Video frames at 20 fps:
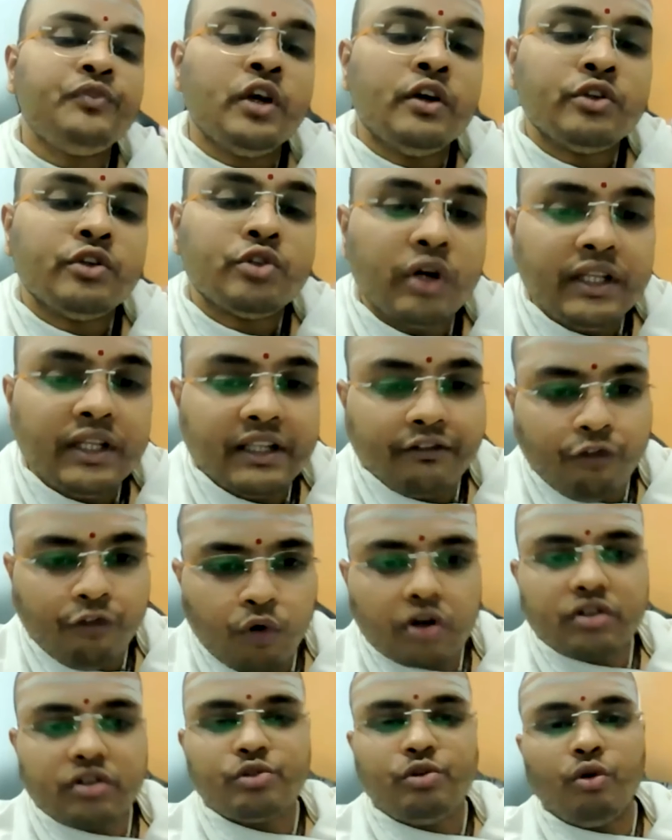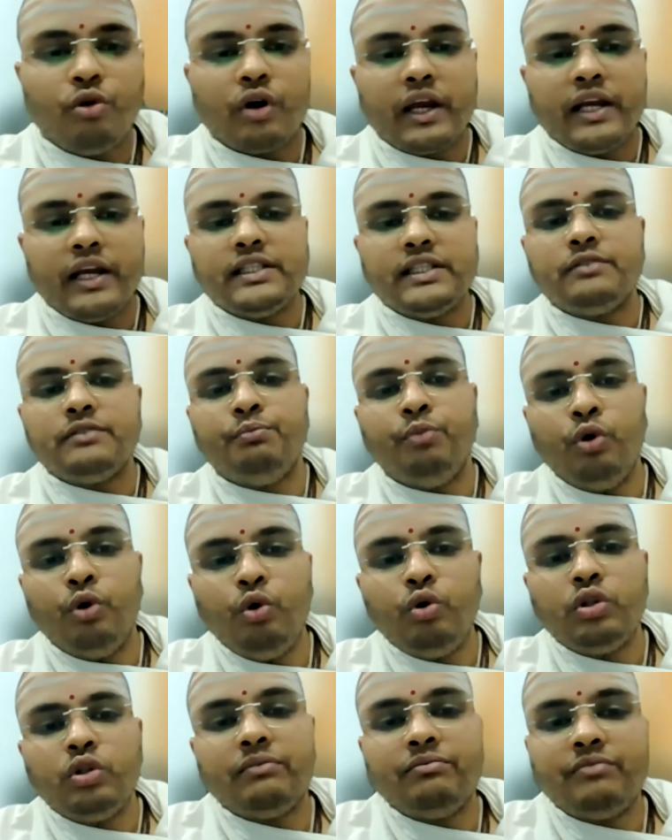So in the fourth shloka, he says,
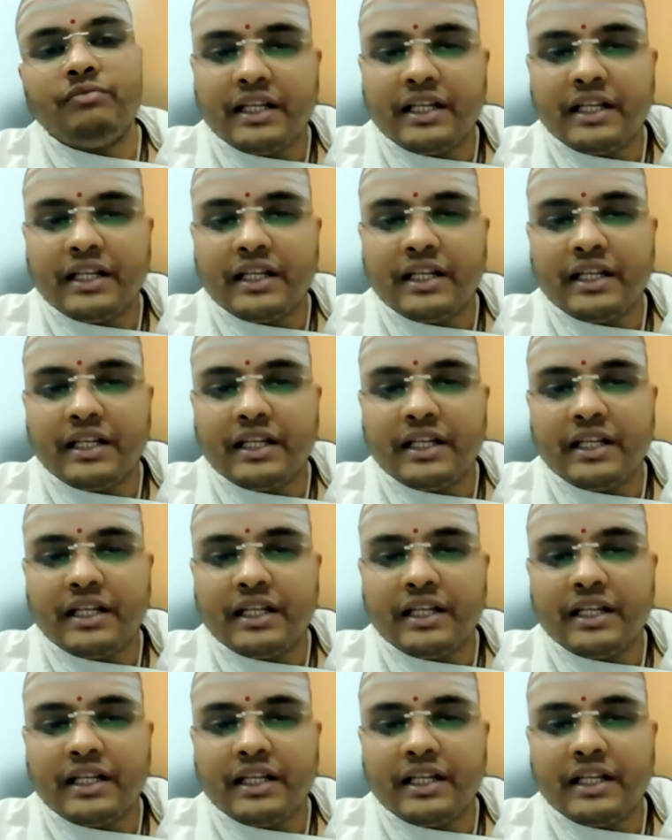Bhutam